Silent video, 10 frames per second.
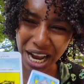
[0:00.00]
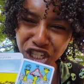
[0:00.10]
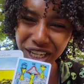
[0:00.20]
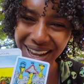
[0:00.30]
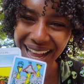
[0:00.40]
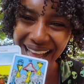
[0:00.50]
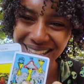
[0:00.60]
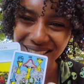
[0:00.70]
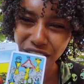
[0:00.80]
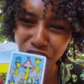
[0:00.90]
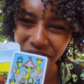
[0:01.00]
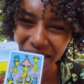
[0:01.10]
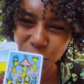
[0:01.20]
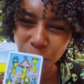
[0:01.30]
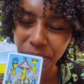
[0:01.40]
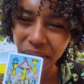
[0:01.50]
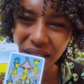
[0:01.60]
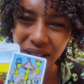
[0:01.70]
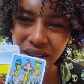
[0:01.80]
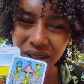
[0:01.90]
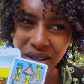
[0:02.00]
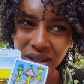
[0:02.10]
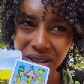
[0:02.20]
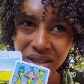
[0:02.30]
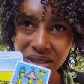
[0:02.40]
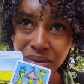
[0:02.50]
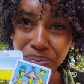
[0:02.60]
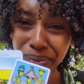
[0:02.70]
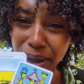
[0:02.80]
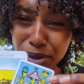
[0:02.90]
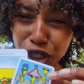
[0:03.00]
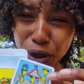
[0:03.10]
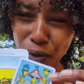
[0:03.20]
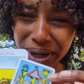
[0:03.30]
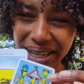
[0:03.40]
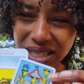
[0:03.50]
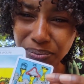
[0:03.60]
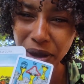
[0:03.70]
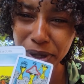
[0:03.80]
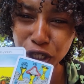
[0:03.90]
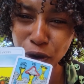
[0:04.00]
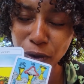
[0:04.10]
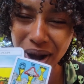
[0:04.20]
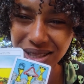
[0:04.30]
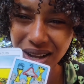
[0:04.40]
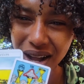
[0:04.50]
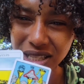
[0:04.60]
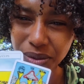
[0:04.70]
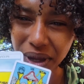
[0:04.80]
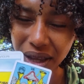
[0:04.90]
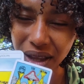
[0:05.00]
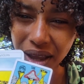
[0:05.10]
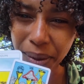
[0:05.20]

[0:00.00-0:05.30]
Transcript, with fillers: Why she not answer? She vexed with me. Maybe she doing this. Maybe she don't want to talk to me.